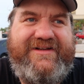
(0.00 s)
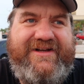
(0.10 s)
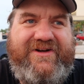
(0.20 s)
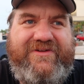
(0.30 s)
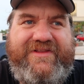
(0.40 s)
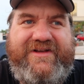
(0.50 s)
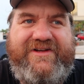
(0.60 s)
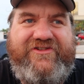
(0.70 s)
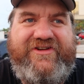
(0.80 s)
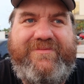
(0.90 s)
you know,
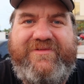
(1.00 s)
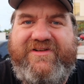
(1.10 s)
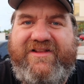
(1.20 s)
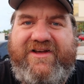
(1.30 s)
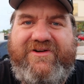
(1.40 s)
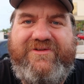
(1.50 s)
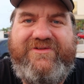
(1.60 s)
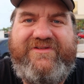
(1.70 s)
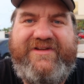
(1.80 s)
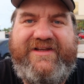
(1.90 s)
the gyms
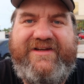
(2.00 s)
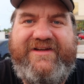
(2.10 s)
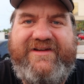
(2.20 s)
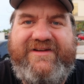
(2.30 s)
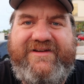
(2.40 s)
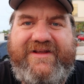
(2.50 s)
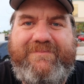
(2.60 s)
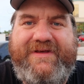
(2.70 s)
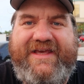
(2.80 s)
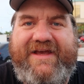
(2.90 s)
closed and
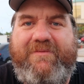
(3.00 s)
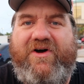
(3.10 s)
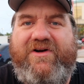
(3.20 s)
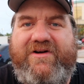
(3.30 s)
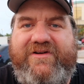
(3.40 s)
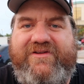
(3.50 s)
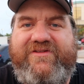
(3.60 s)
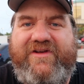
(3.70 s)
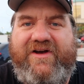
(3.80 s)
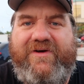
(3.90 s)
it became hard.
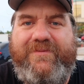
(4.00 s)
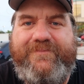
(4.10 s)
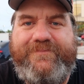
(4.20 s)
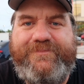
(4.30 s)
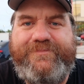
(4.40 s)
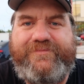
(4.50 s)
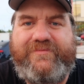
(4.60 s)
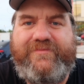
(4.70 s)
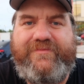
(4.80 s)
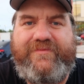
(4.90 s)
So
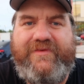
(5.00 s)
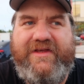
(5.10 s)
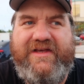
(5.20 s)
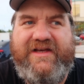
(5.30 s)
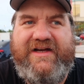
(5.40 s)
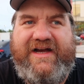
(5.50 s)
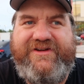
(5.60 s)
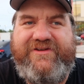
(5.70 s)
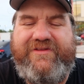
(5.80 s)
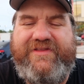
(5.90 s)
I
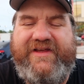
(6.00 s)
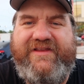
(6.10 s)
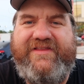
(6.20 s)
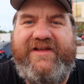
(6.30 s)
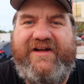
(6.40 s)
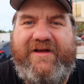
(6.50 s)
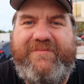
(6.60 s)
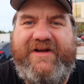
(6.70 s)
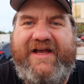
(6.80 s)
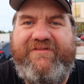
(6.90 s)
do think that
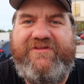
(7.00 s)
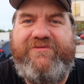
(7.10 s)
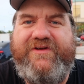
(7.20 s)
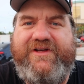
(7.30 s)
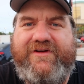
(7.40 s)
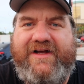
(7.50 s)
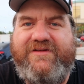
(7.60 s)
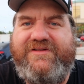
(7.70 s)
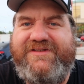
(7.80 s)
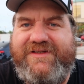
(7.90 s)
I'm going to have to figure
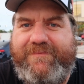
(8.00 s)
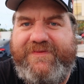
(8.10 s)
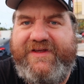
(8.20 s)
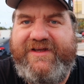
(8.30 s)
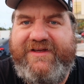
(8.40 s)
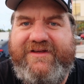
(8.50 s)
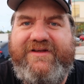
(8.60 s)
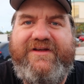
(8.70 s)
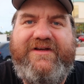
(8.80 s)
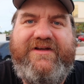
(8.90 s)
out something
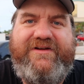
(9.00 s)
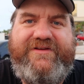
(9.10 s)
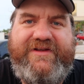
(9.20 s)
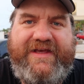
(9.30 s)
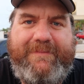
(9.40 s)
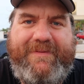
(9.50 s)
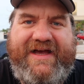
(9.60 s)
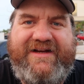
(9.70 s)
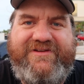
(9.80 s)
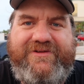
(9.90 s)
to get
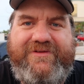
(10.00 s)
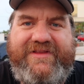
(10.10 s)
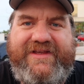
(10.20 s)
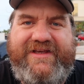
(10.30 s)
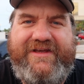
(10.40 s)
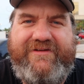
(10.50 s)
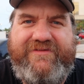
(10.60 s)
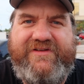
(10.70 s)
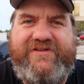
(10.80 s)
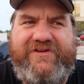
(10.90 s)
back to the
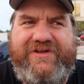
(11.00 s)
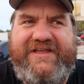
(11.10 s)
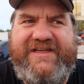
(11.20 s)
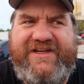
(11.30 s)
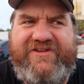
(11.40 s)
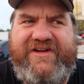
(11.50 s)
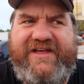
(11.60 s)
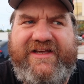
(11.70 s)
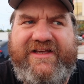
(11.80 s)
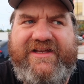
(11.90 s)
physical
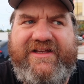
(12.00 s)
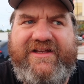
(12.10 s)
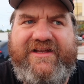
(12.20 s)
conditioning